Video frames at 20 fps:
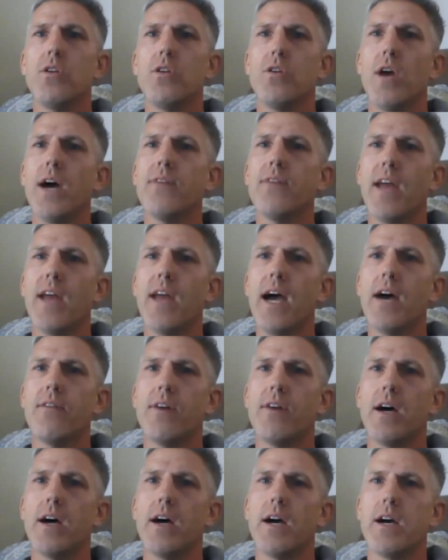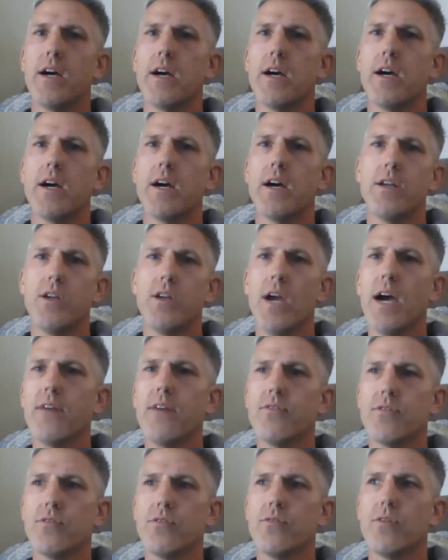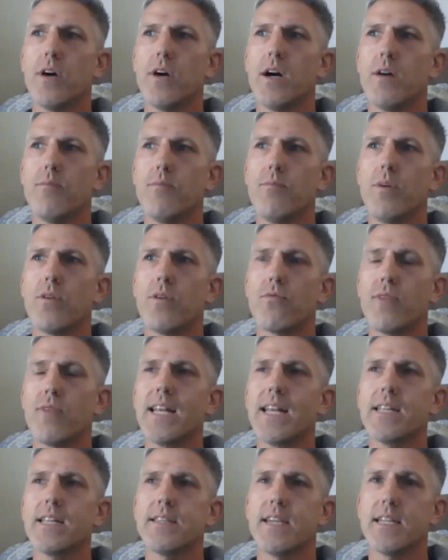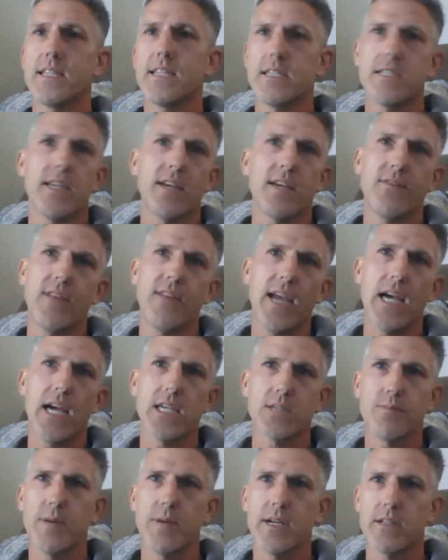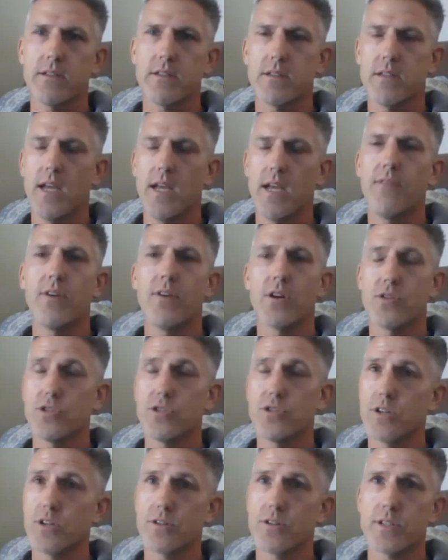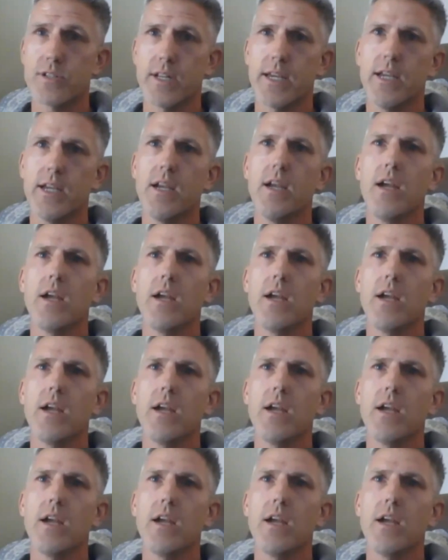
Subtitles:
You have to have you have to really take the safety aspect very seriously,